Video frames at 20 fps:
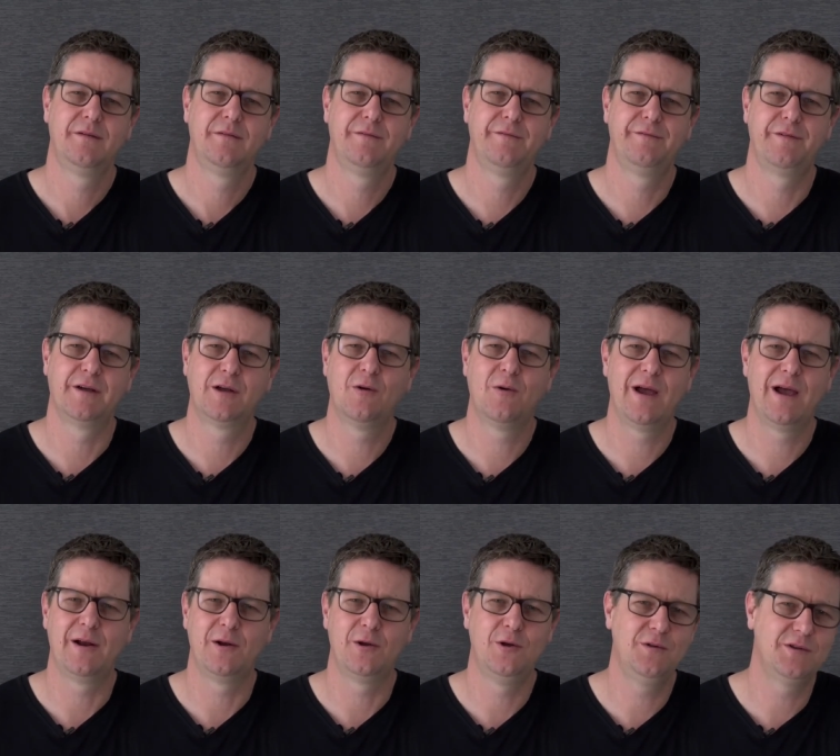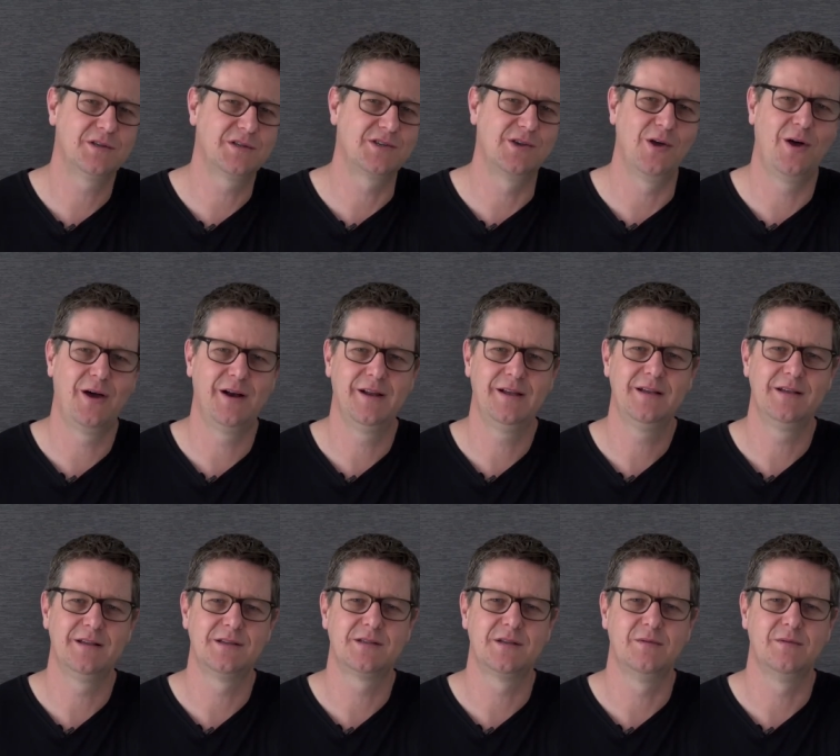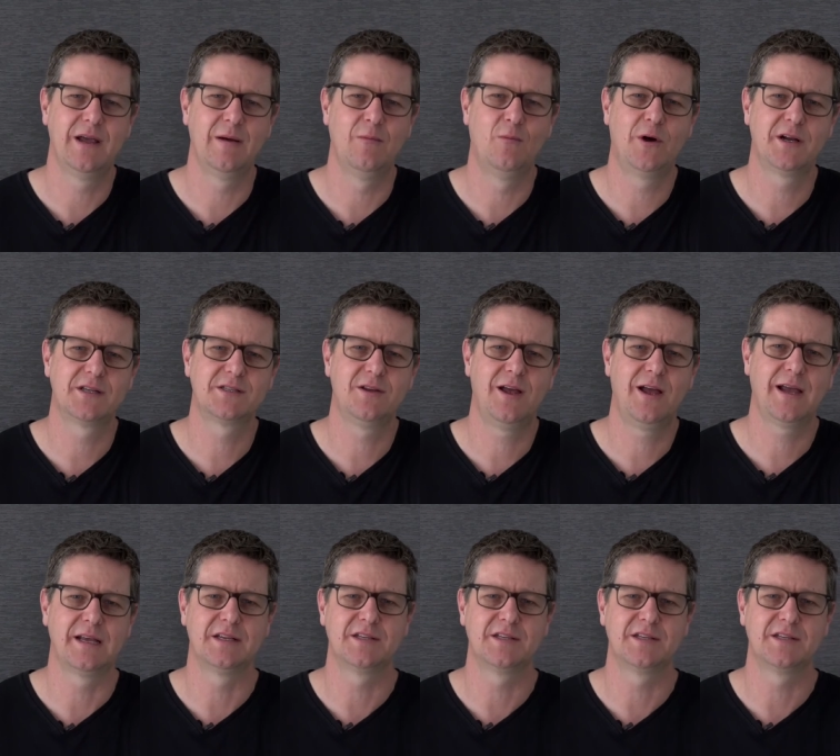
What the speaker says: figure out who this God is and what it's like.